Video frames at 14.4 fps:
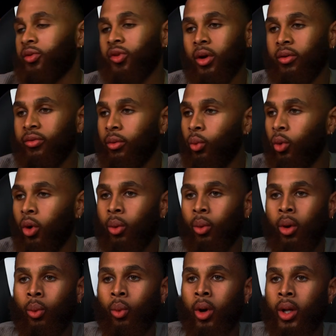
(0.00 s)
Returning from World
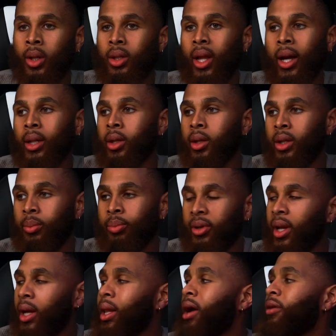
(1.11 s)
War I. Like literally putting
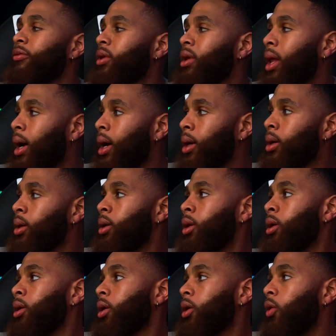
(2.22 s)
their life on the line.
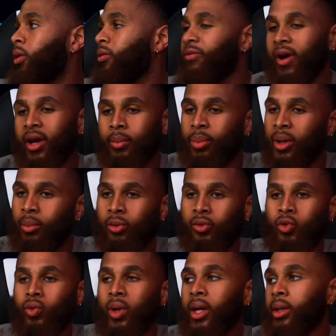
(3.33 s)
Going fighting people
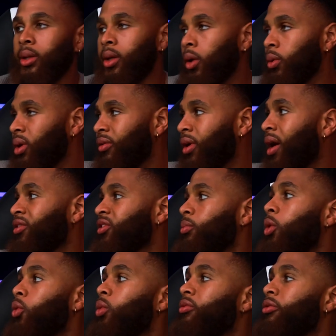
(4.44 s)
who they don't even have
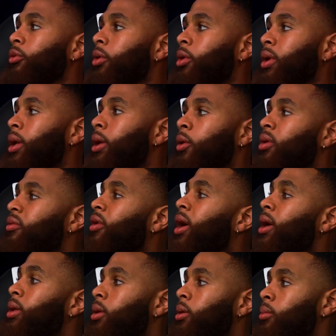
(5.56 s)
smoke with for real. They don't even
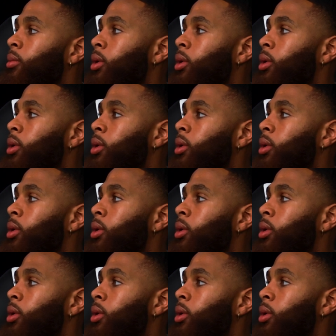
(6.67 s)
hate them.